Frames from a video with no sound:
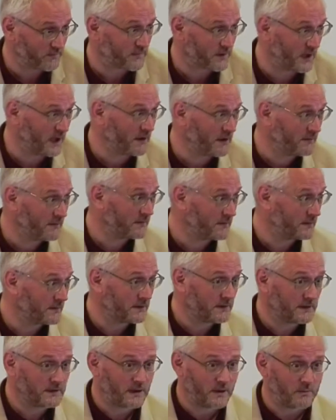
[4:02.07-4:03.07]
Yeah?
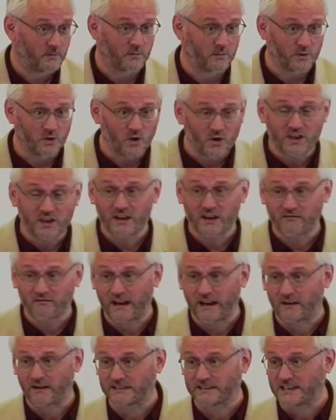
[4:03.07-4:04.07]
I'm looking
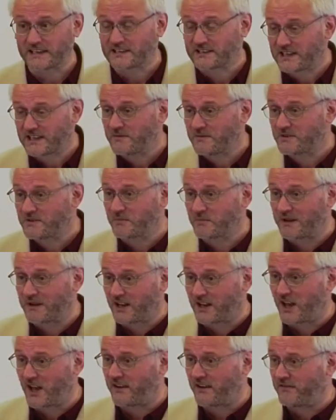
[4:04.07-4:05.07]
around. There seems to be
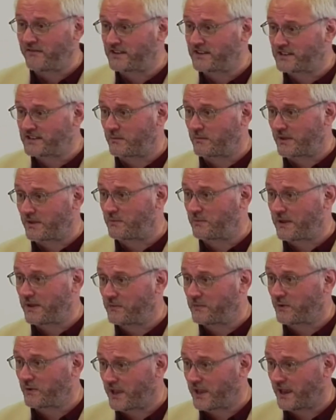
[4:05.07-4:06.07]
life in some of the
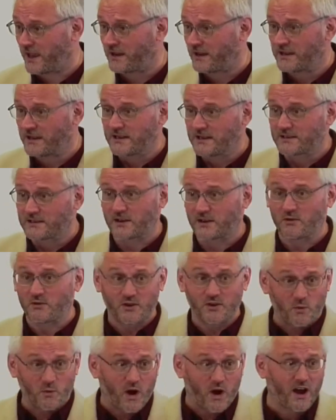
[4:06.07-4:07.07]
people here. So
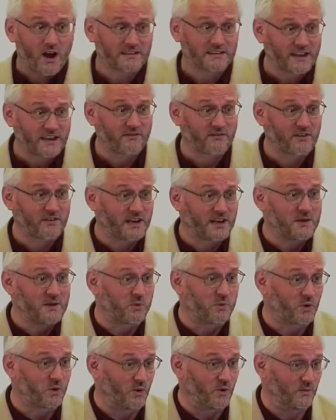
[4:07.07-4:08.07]
you are definitely
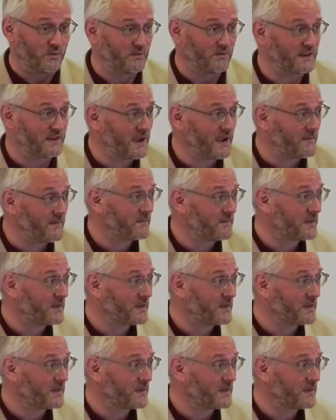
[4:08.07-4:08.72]
born. Yeah?